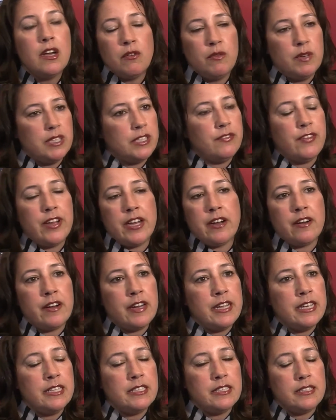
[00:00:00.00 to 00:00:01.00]
which
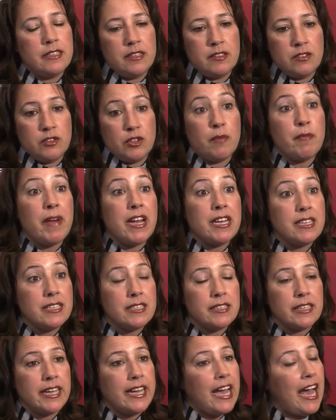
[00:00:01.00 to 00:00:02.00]
varies
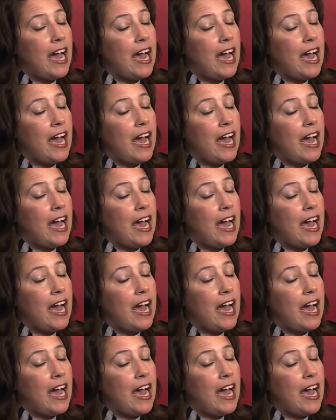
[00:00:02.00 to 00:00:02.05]
tremendously.